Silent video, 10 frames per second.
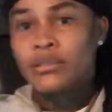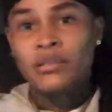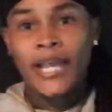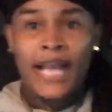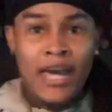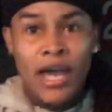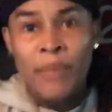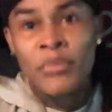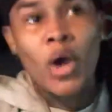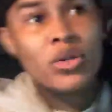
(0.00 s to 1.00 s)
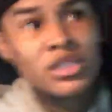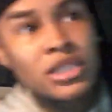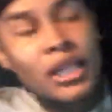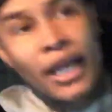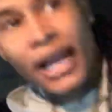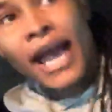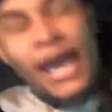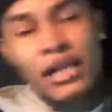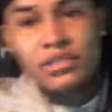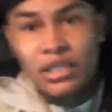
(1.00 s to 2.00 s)
I'm noticing, I
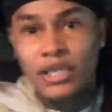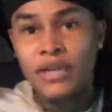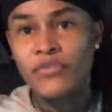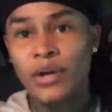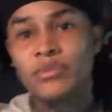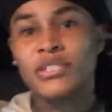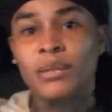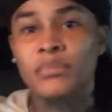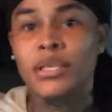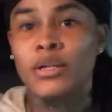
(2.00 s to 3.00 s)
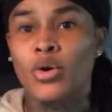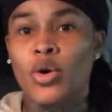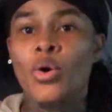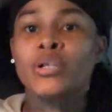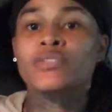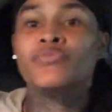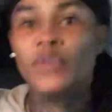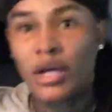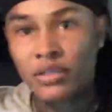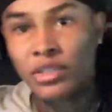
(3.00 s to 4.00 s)
had to give up something in order
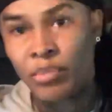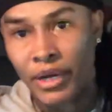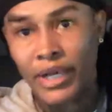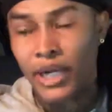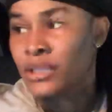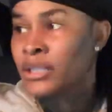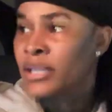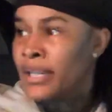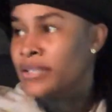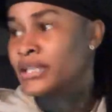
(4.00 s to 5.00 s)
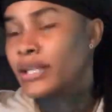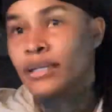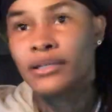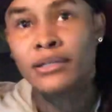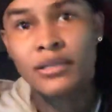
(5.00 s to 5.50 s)
to bring other things in.